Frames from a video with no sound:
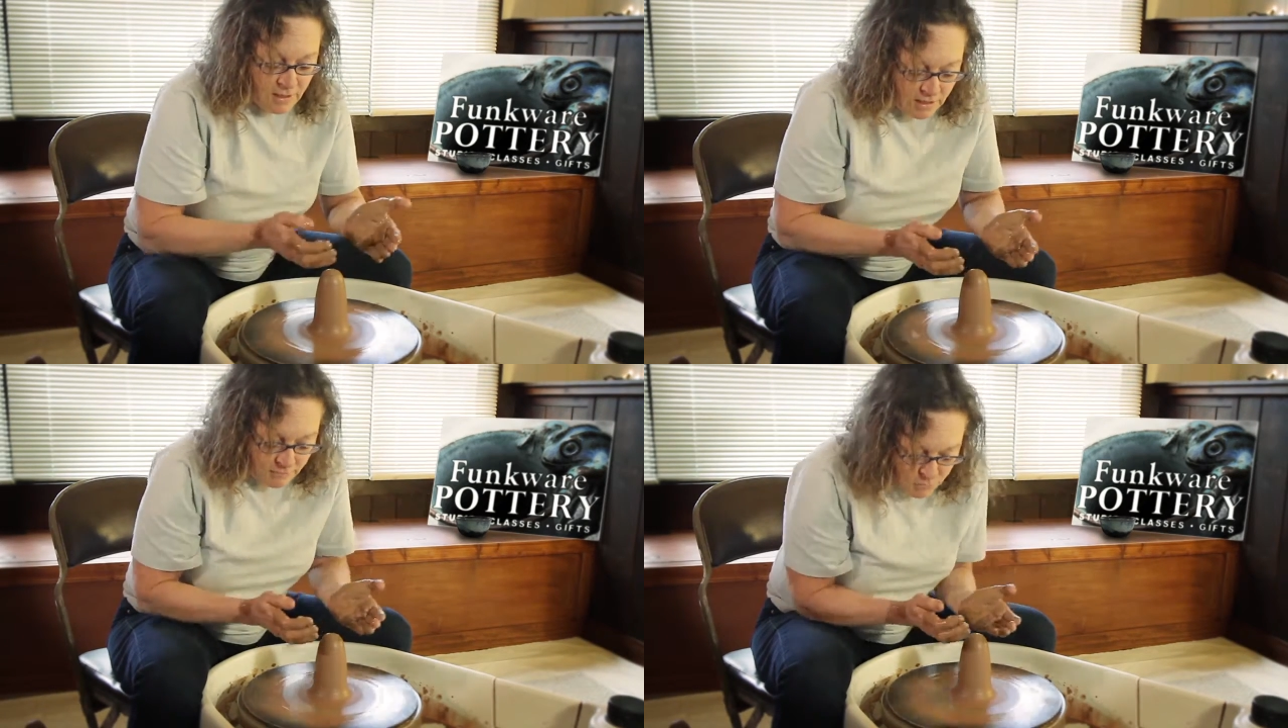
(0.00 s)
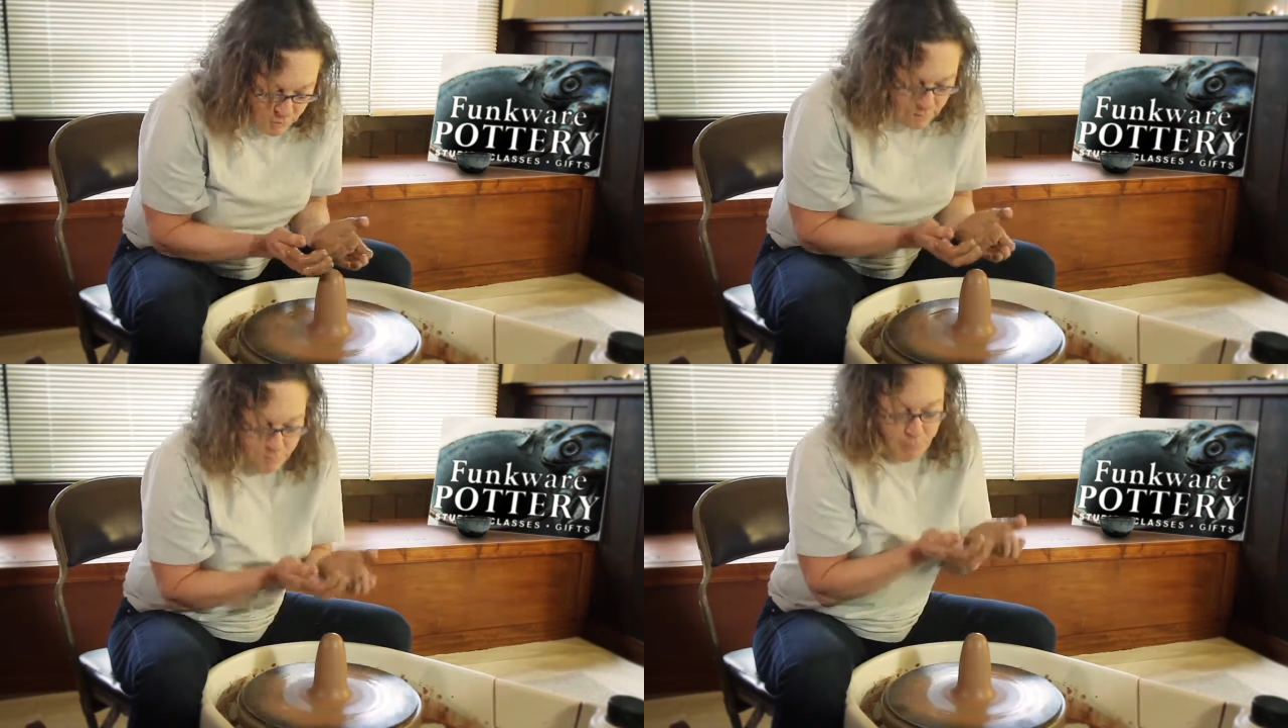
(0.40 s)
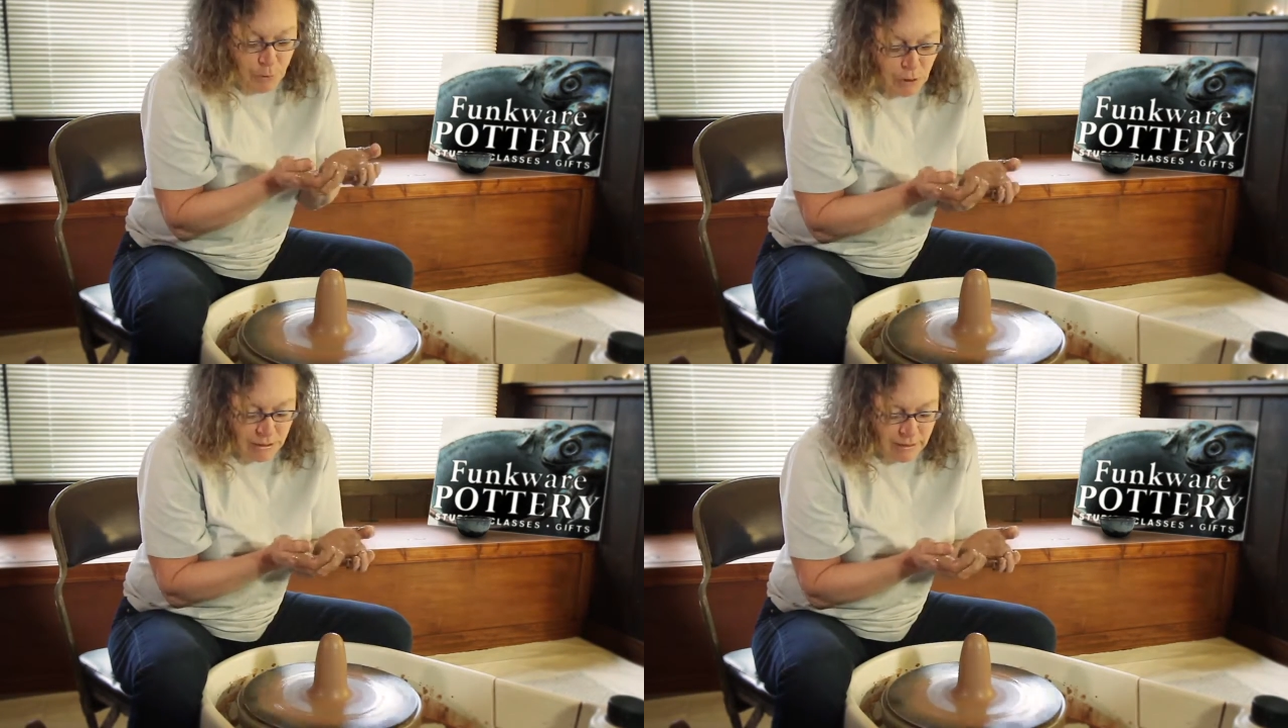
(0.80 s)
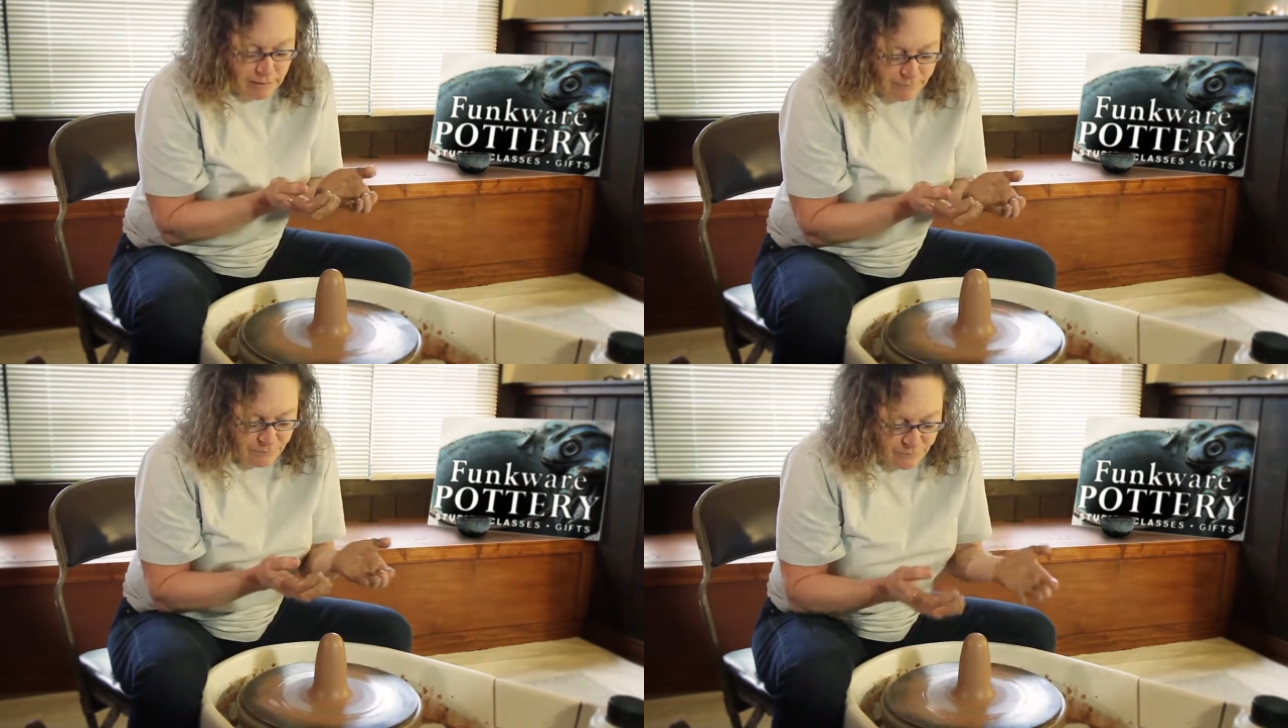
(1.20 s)
If you try to pull it
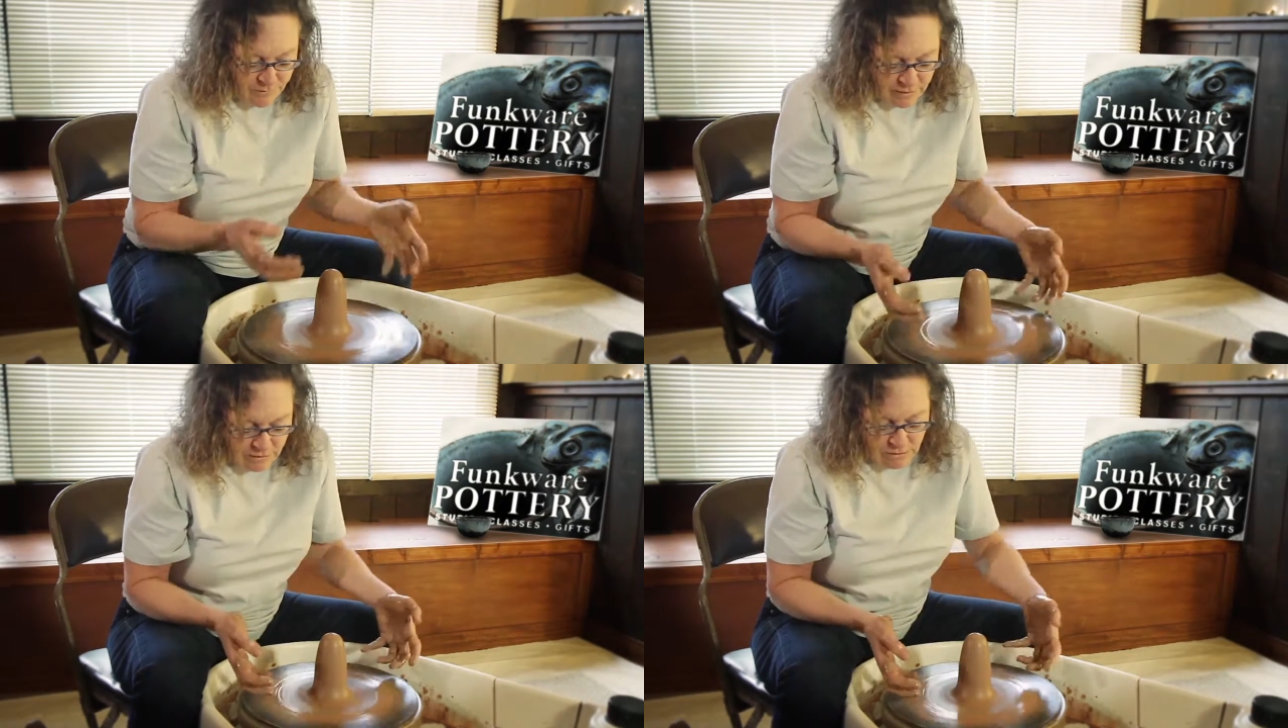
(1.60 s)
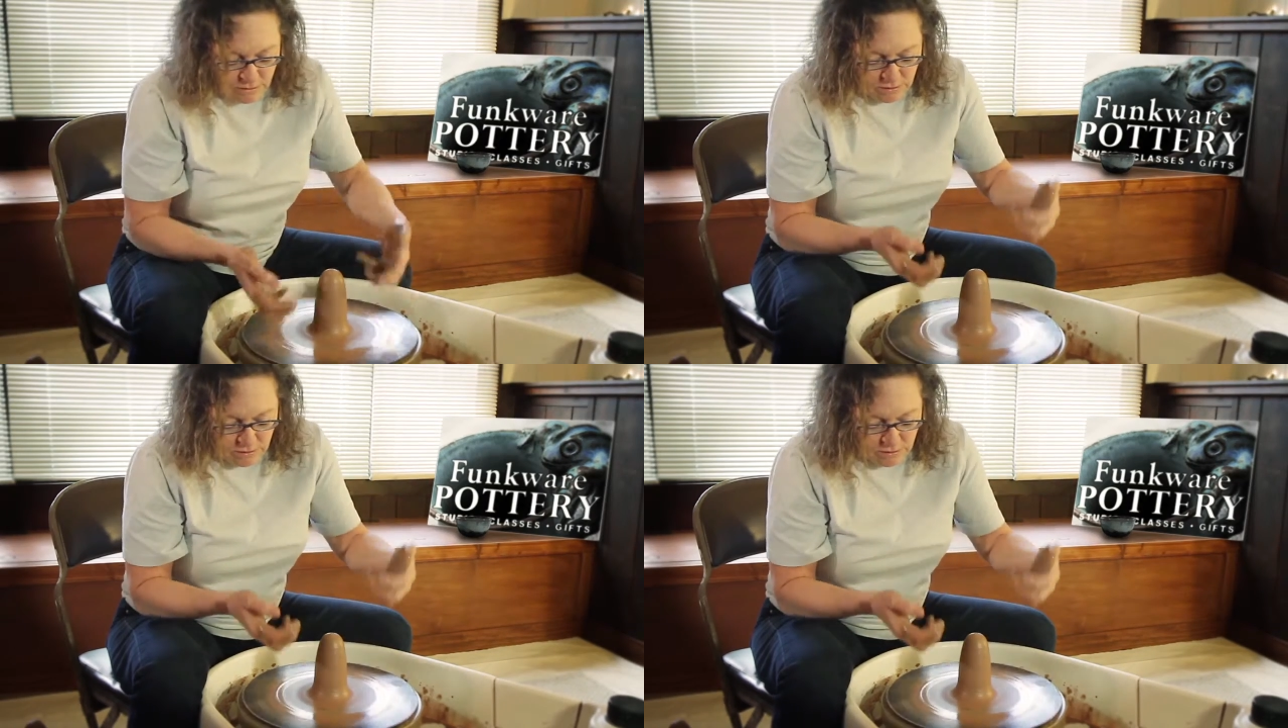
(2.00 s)
up, then